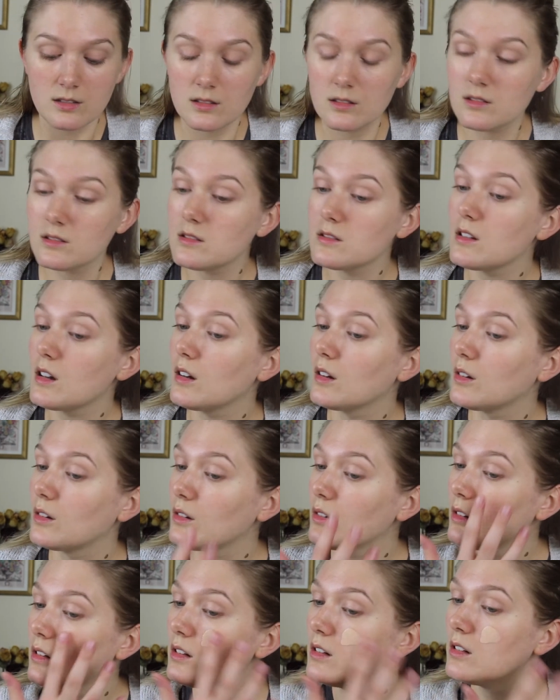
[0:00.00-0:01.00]

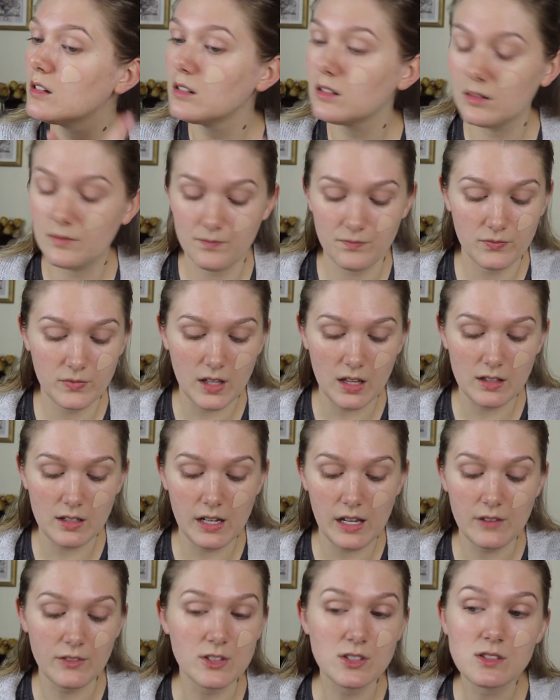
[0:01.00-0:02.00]
So, now that I
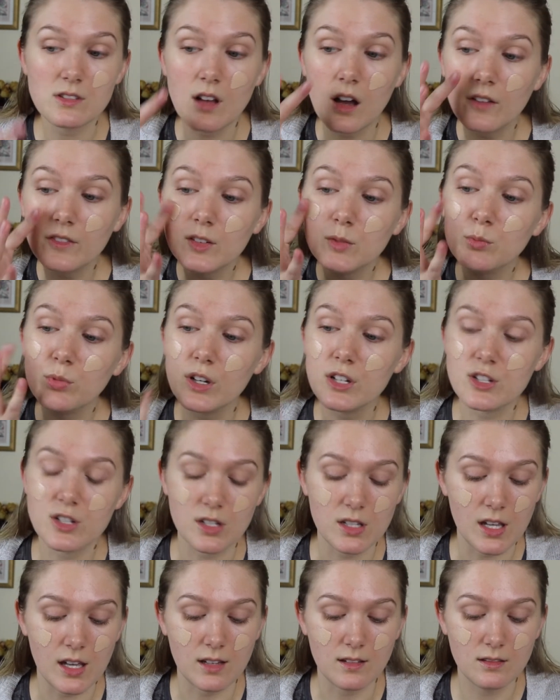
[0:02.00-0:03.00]
have a soft brush
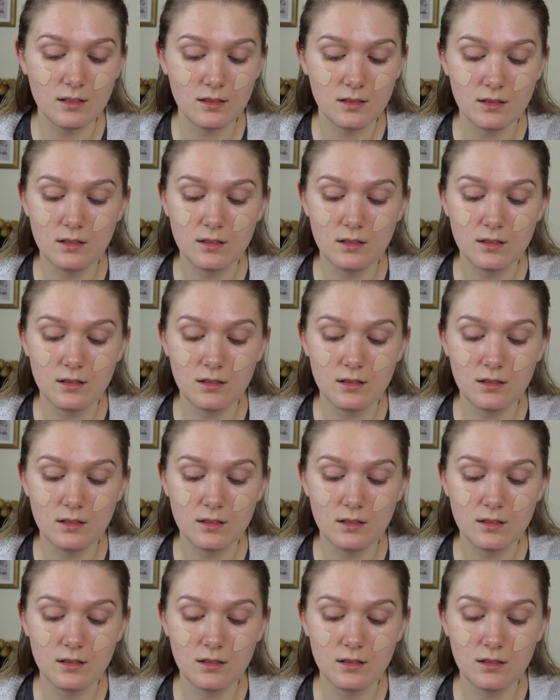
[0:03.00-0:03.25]
again,